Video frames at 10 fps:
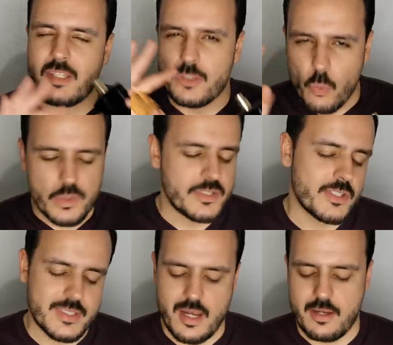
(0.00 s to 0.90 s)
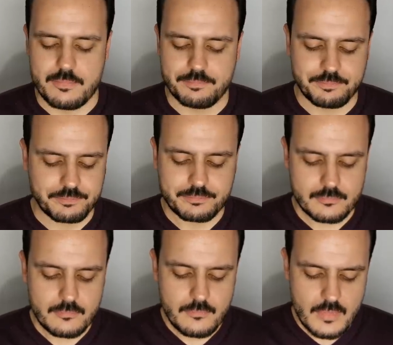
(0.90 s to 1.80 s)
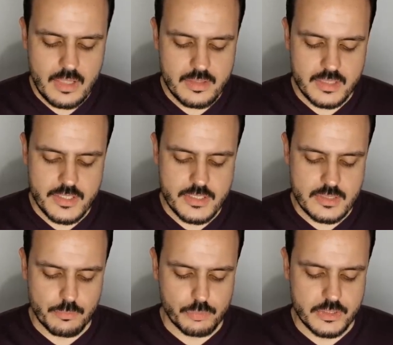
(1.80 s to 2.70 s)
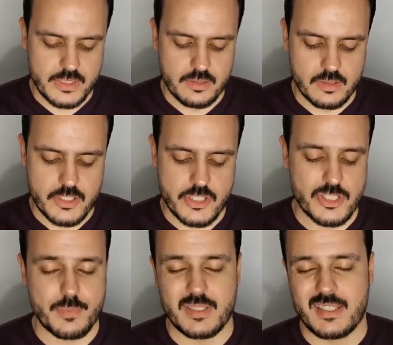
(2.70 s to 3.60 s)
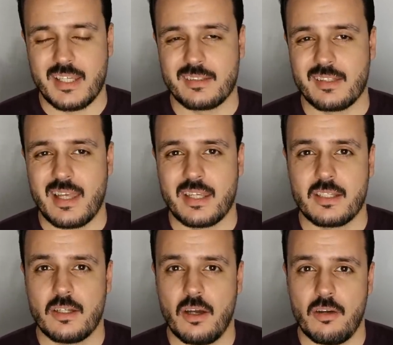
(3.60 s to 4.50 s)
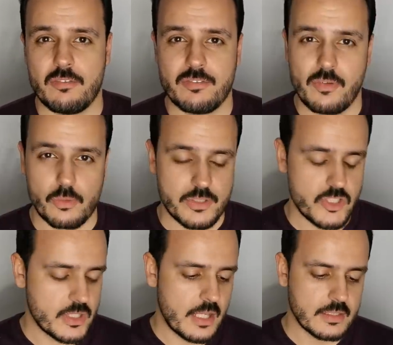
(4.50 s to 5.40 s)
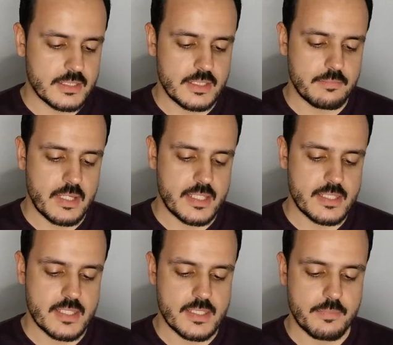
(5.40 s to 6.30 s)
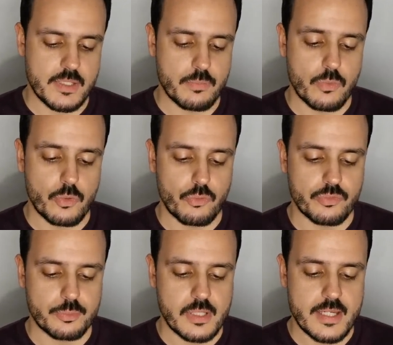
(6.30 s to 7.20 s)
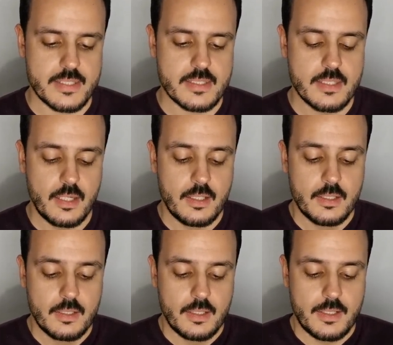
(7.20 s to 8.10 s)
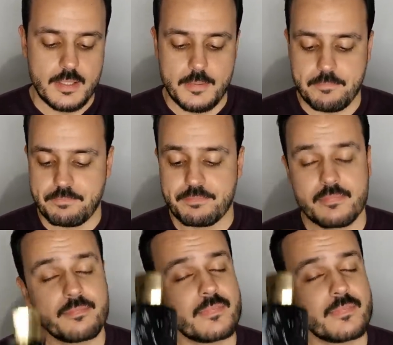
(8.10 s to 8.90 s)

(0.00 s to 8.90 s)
in the winter time I think it's pretty delicious, but again, the lack of originality makes this a bit more overpriced. Um,